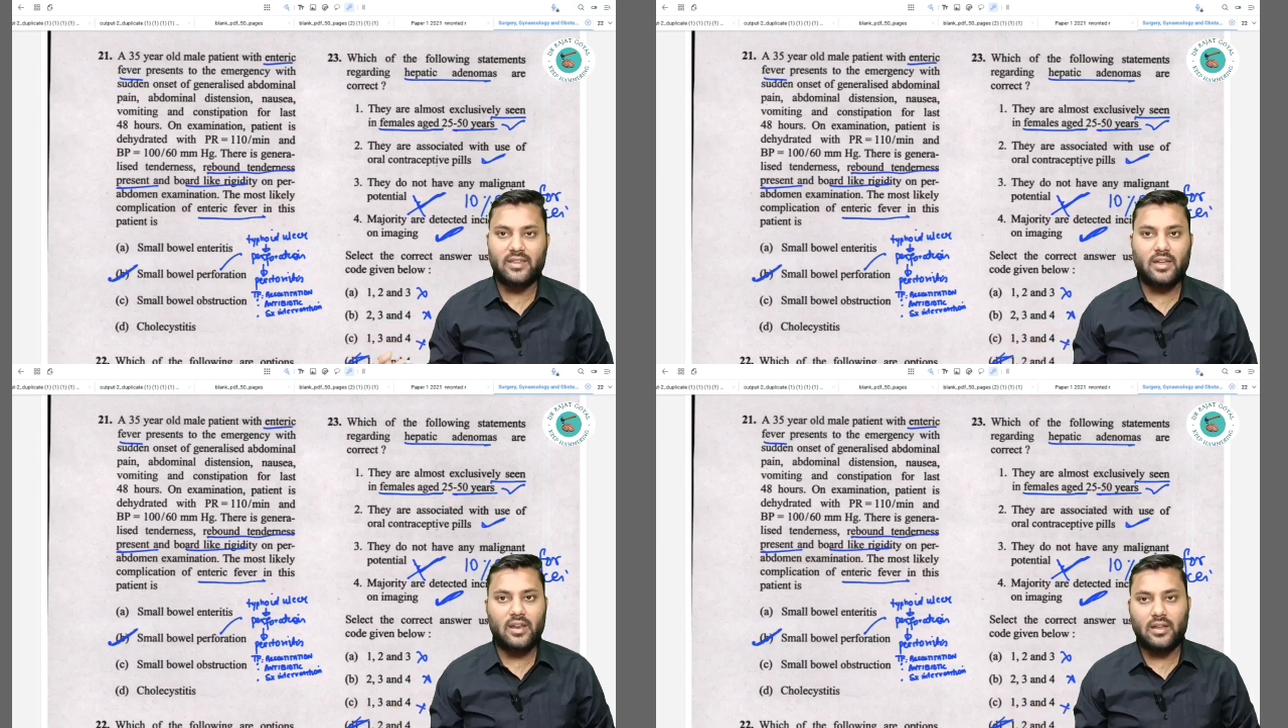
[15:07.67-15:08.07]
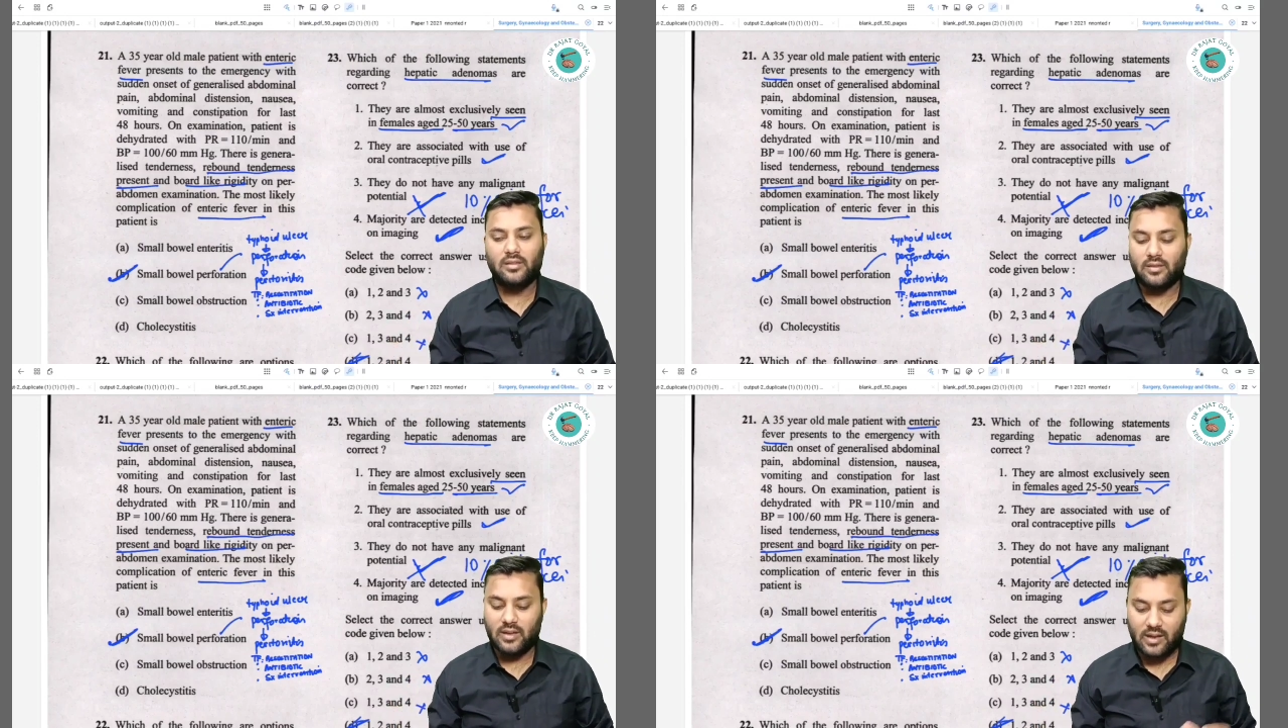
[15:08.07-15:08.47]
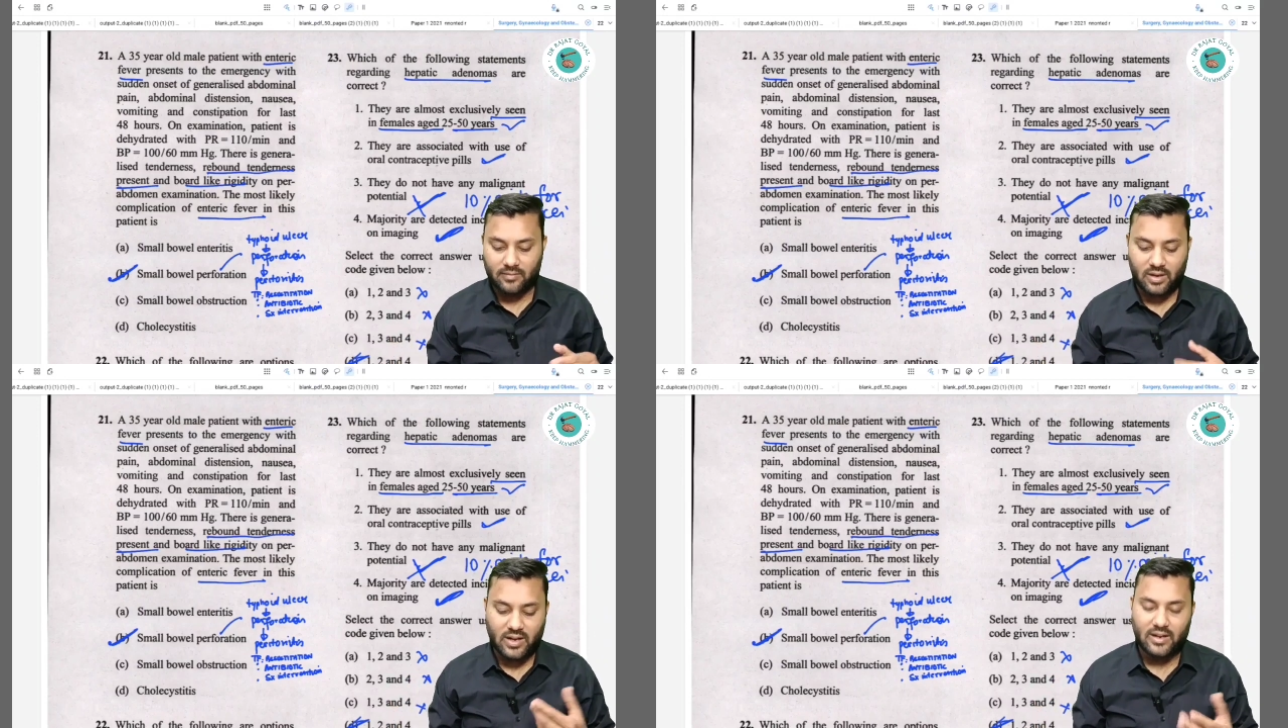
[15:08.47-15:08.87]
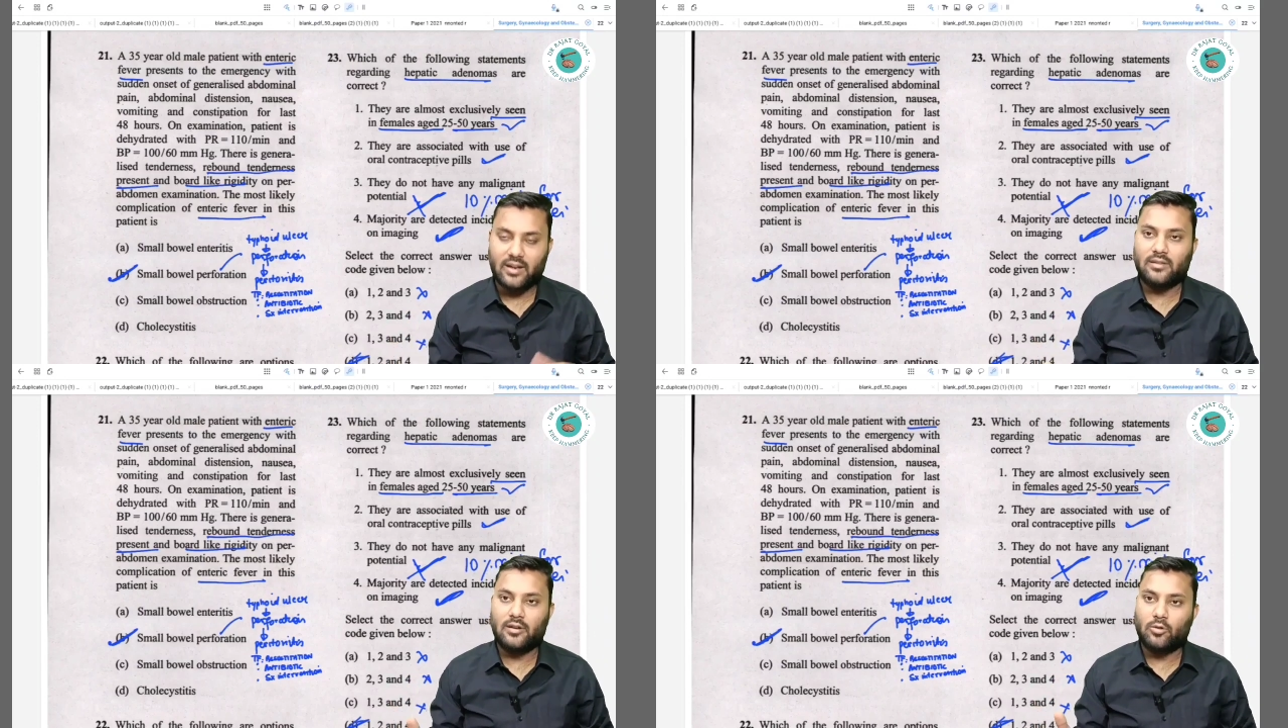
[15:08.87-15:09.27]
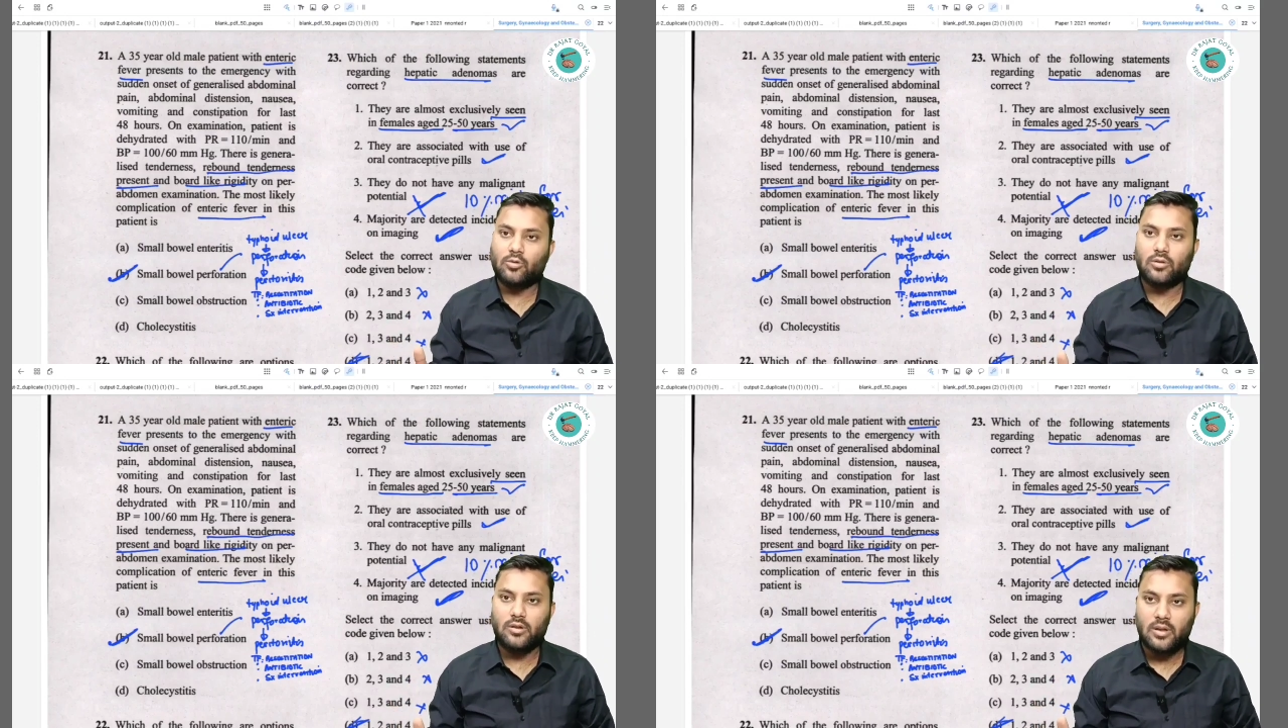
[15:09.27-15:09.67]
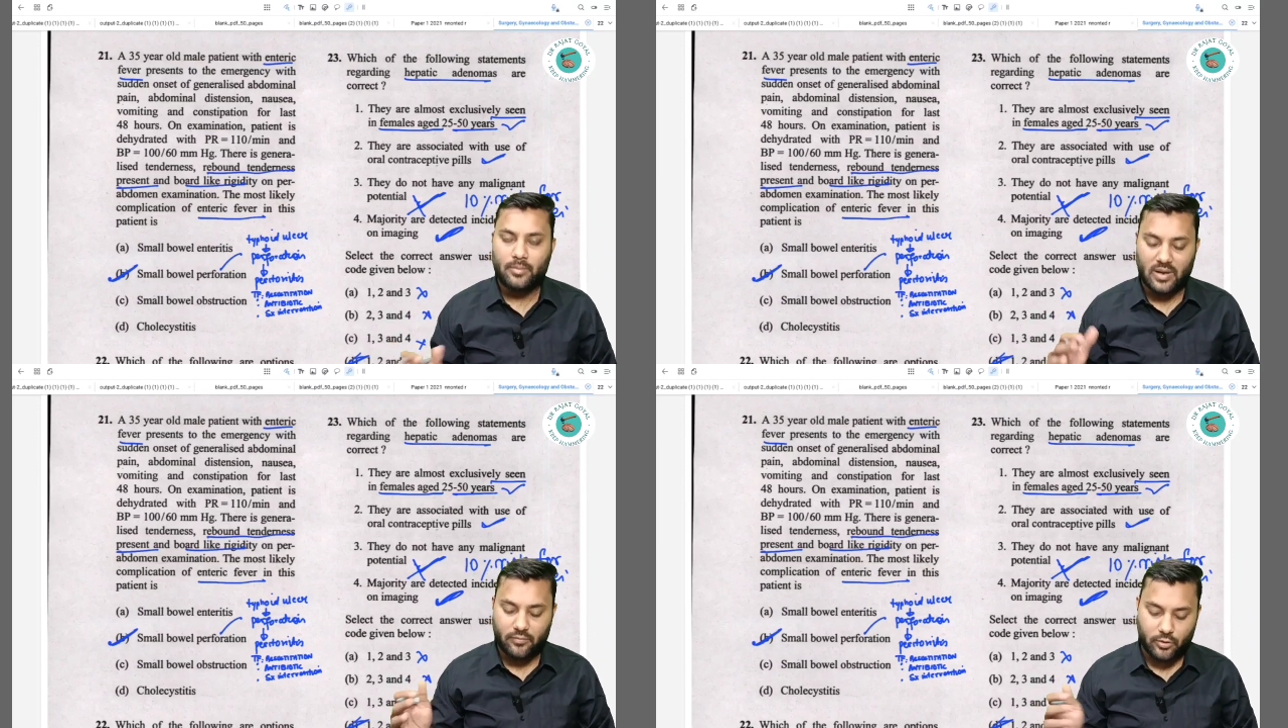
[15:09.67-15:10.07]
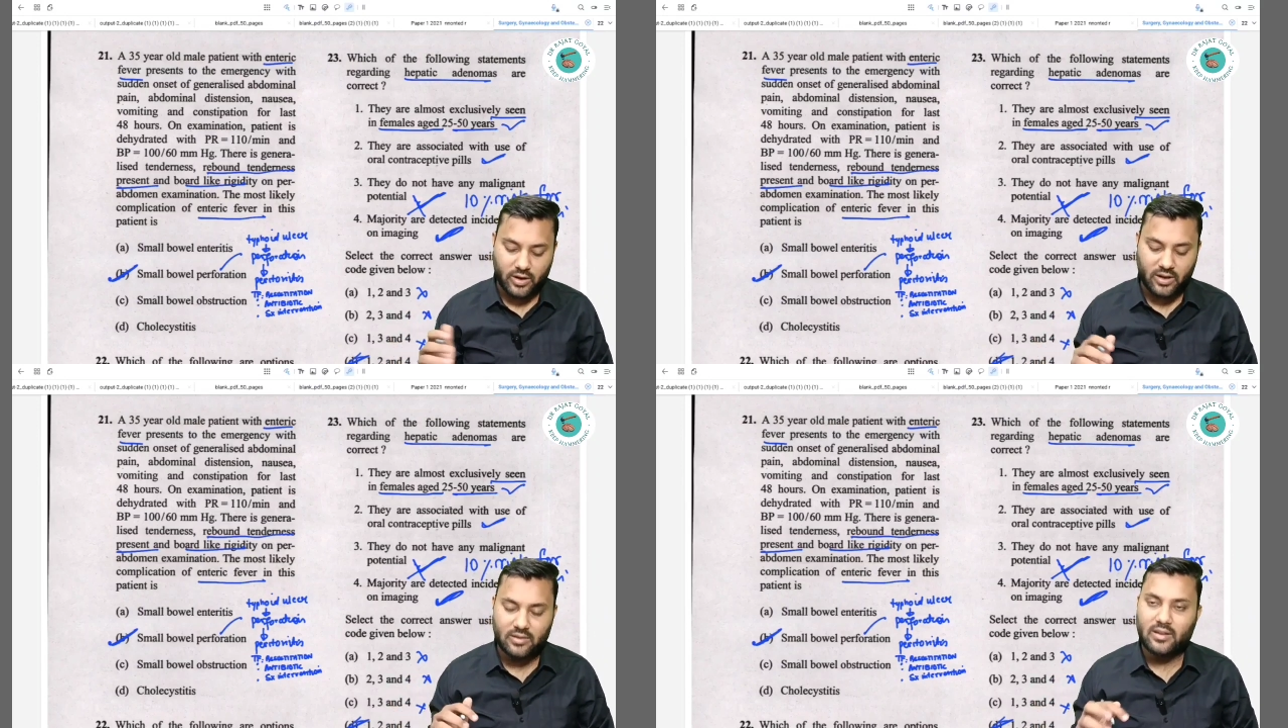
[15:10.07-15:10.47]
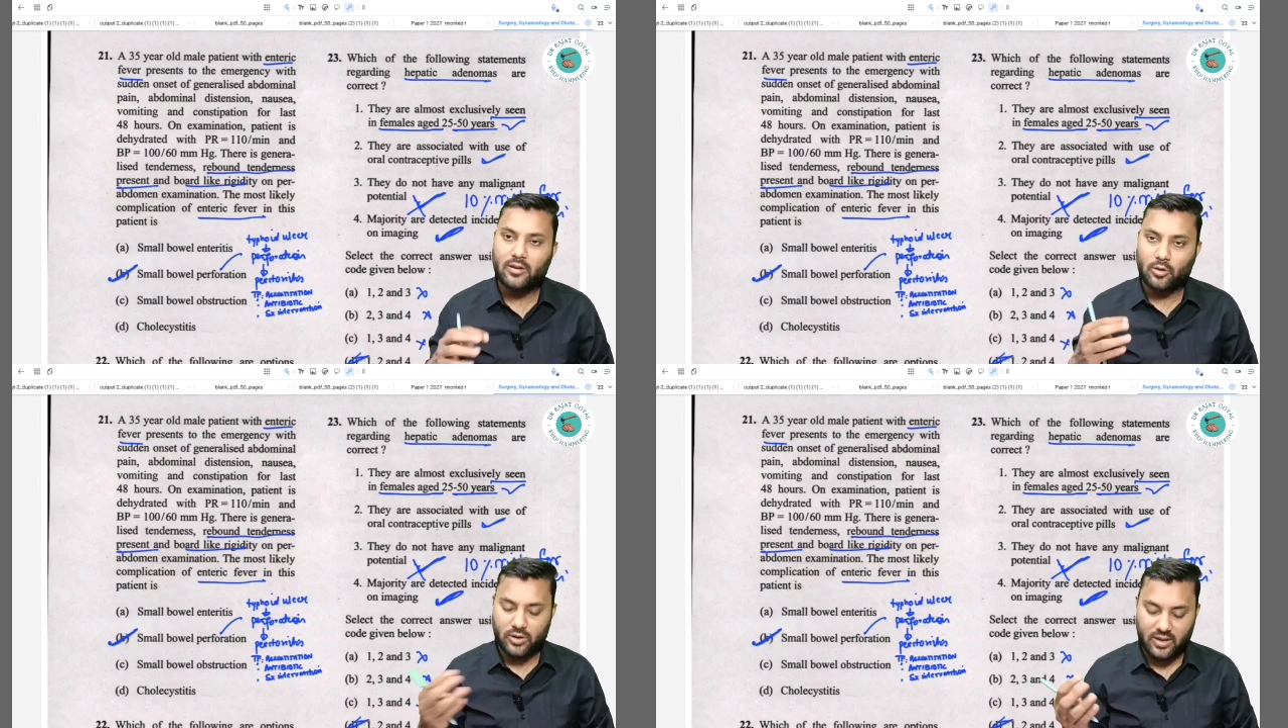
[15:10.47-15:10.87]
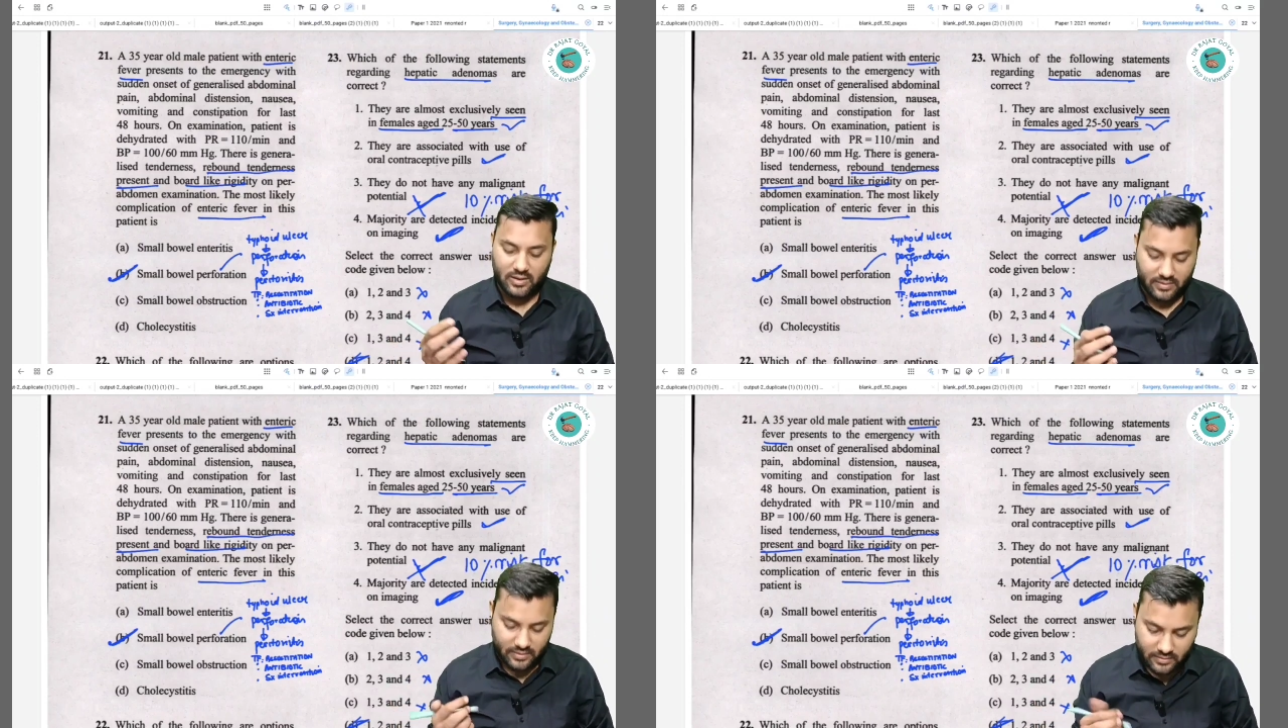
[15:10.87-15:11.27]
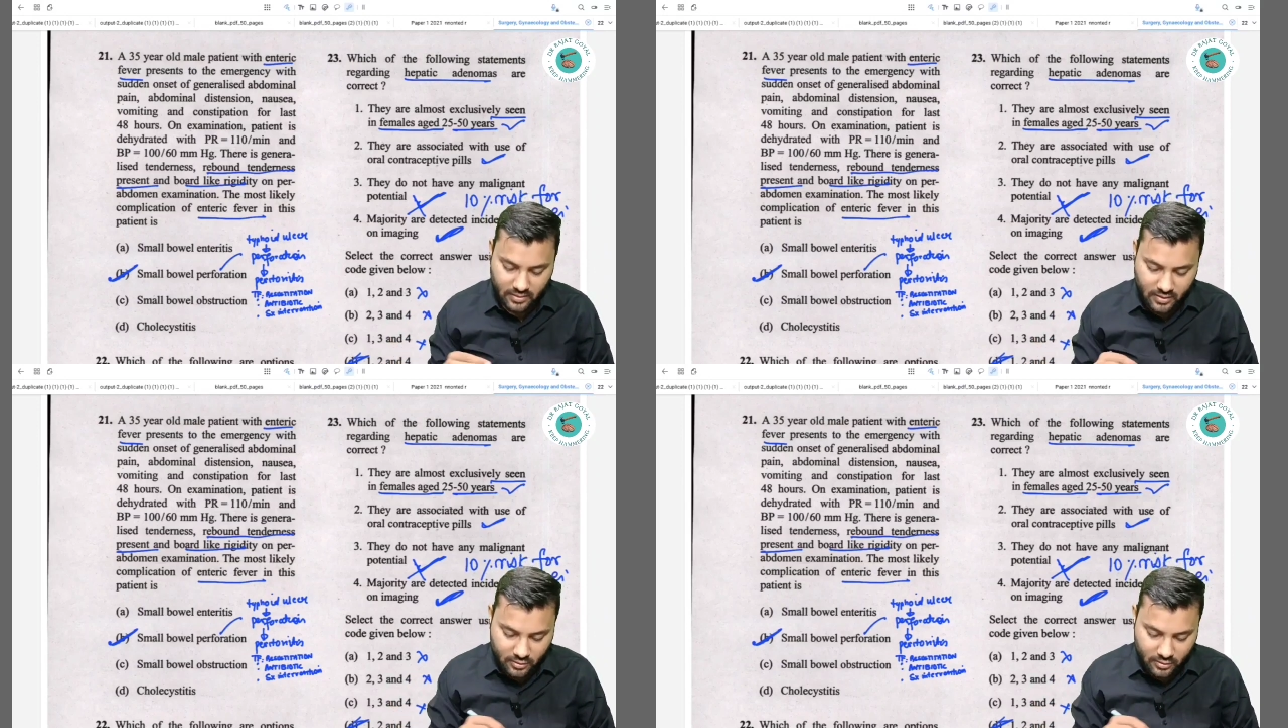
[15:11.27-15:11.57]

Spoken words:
there and they have the tendency to perforate in the chronic cases.